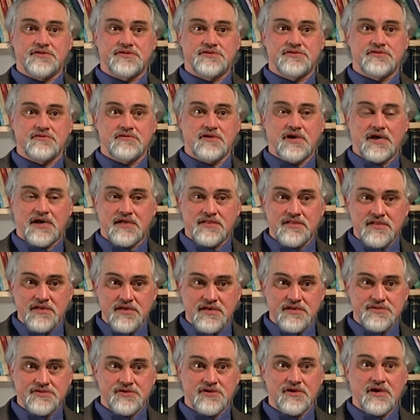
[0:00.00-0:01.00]
So
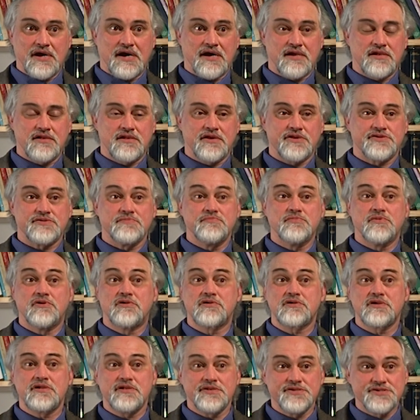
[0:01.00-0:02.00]
Gandhi is regarded as a
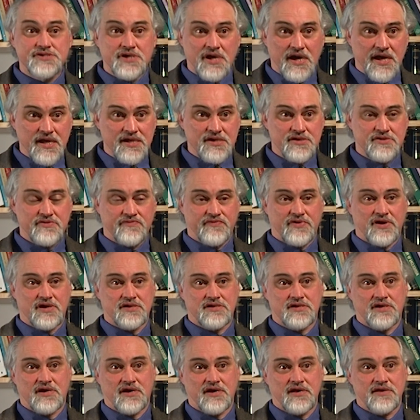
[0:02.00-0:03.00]
moral giant of our
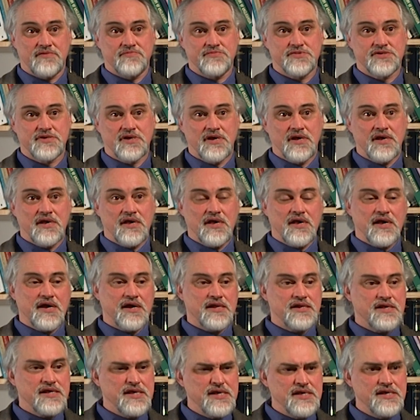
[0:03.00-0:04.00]
times,
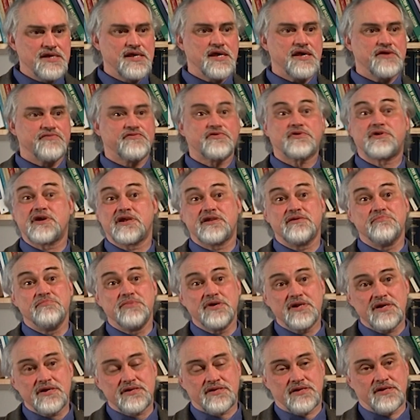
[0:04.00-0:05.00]
and he gave
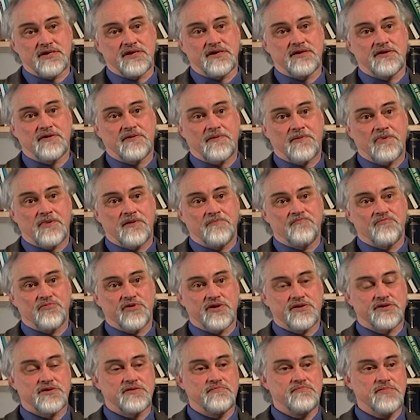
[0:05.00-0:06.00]
credibility
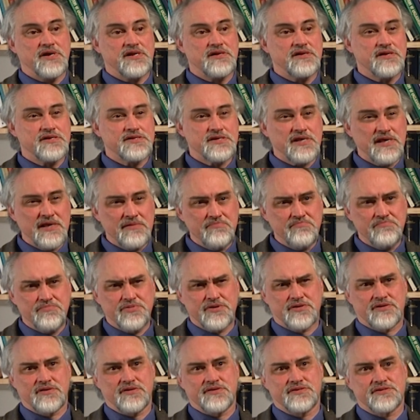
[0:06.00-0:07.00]
and tremendous
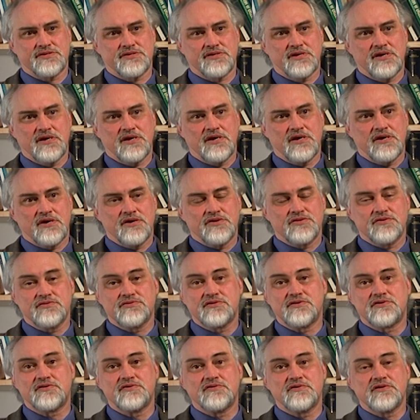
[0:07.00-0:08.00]
impetus to
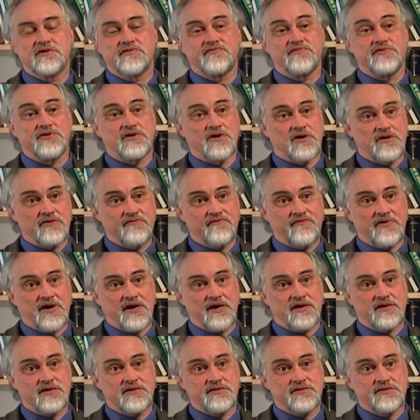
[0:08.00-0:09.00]
the role of
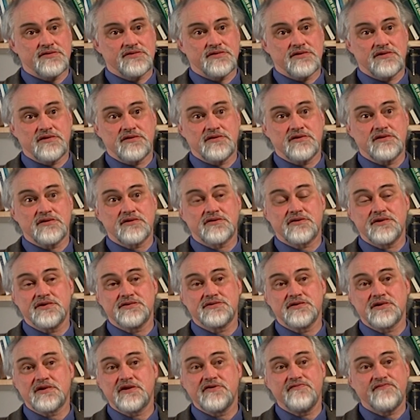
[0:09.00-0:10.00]
non-violence in an
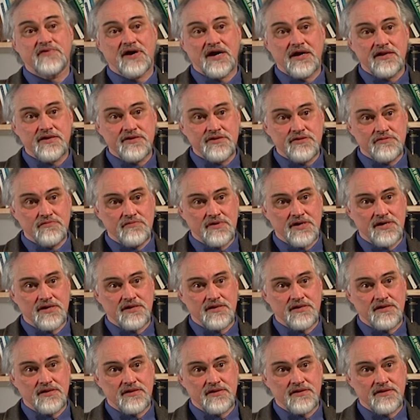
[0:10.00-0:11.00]
increasingly violent world.